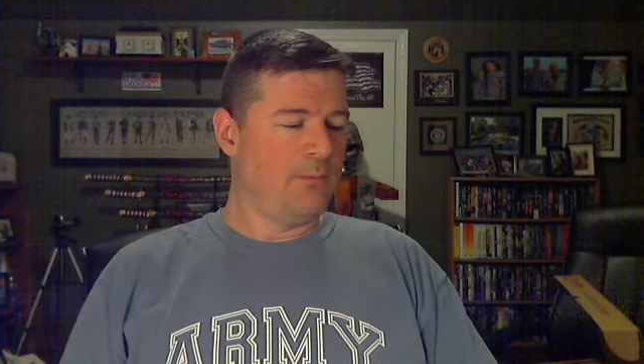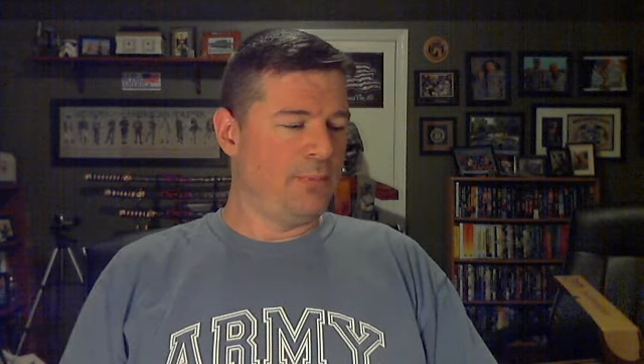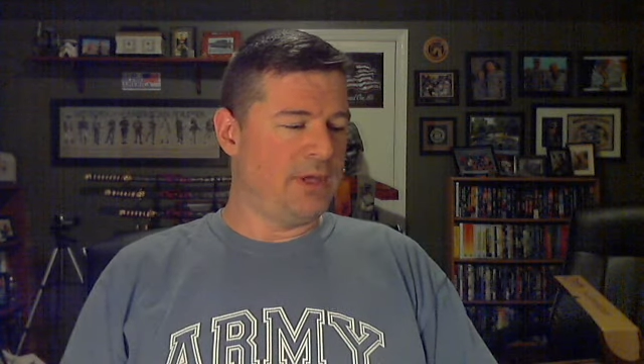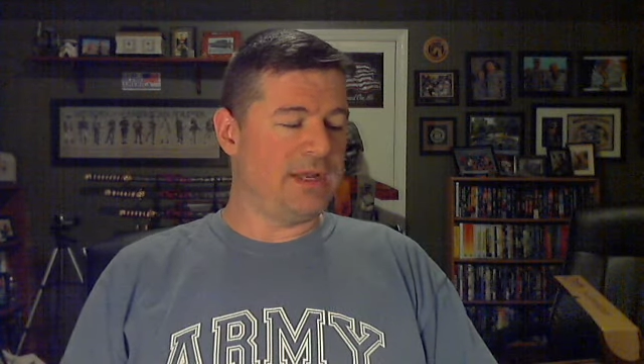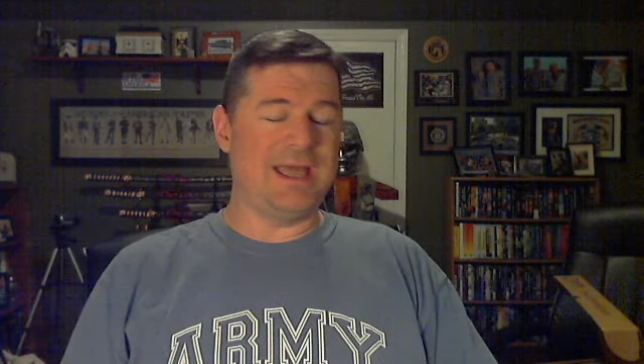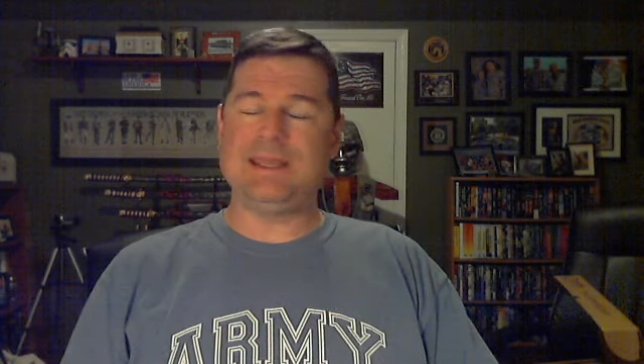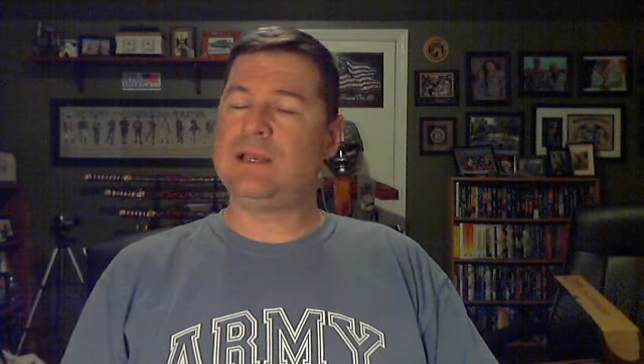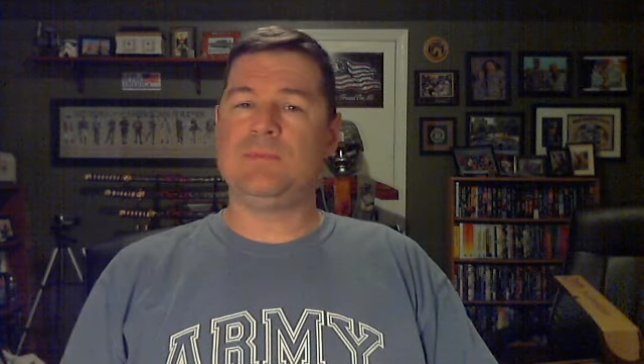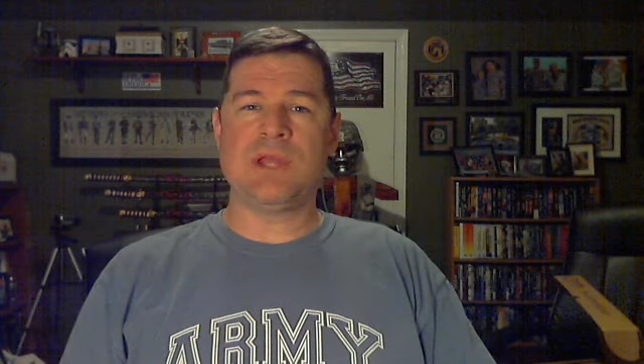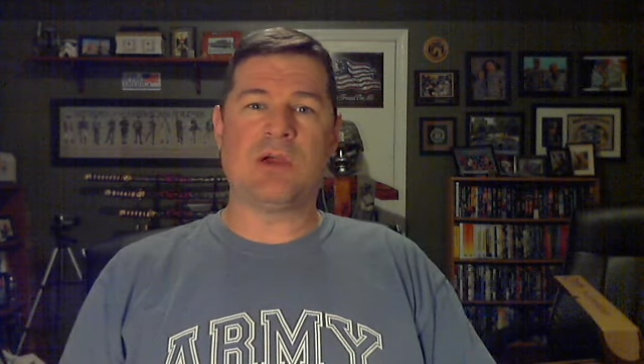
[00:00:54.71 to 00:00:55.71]
But I
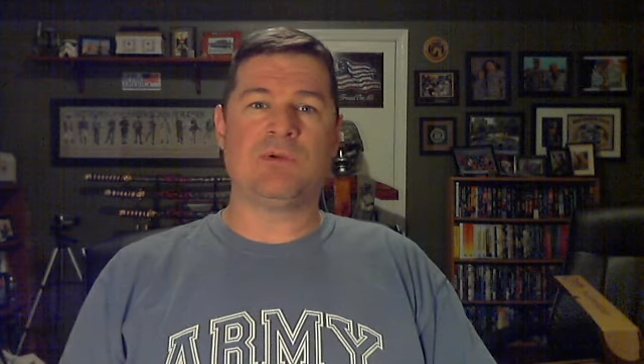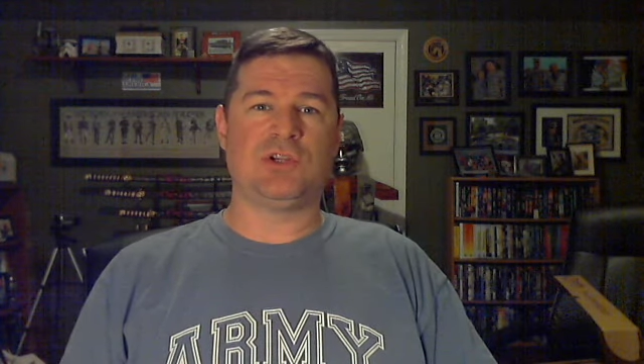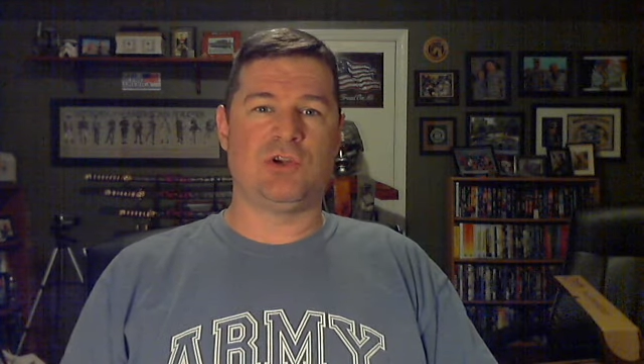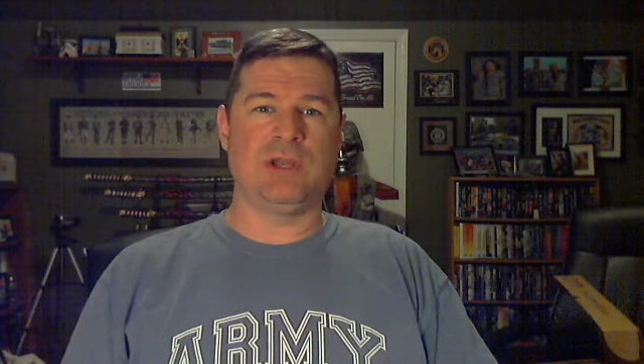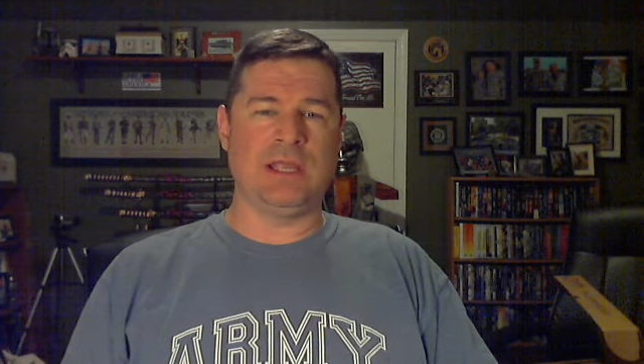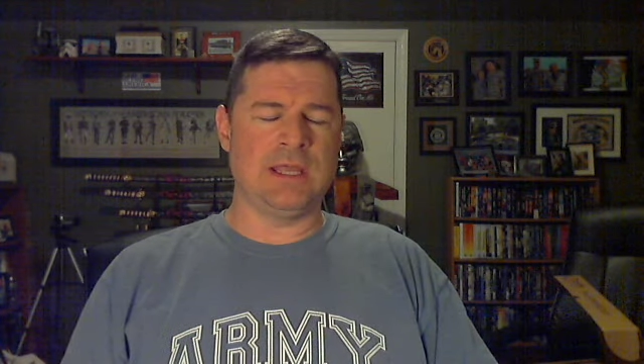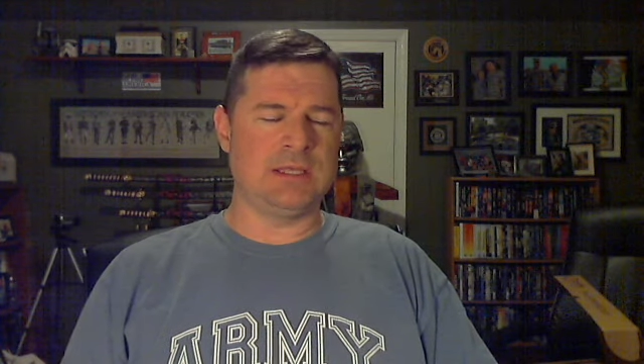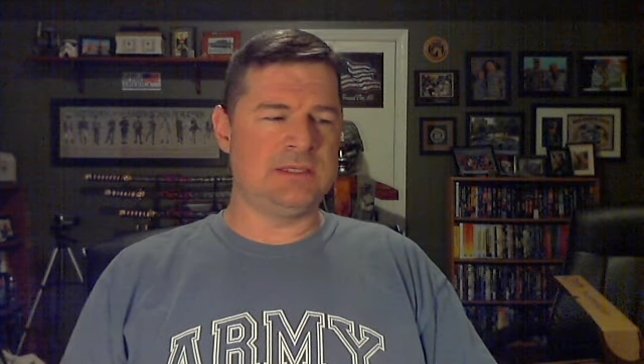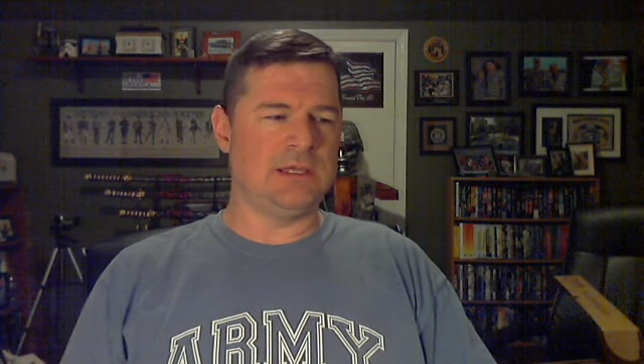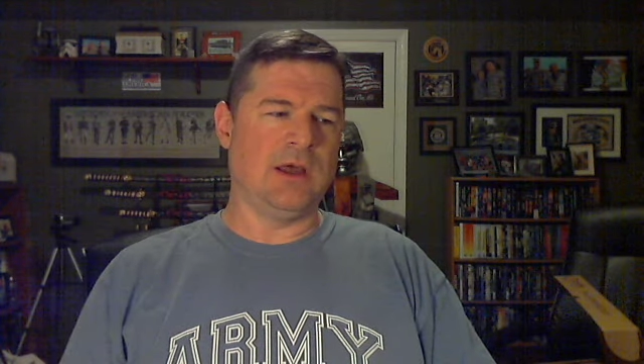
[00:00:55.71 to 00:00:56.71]
ended up not returning
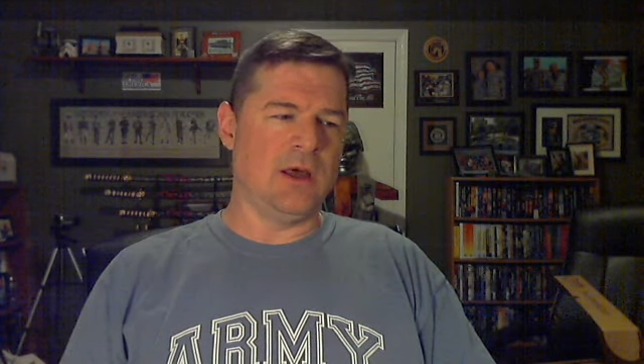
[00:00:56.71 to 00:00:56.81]
it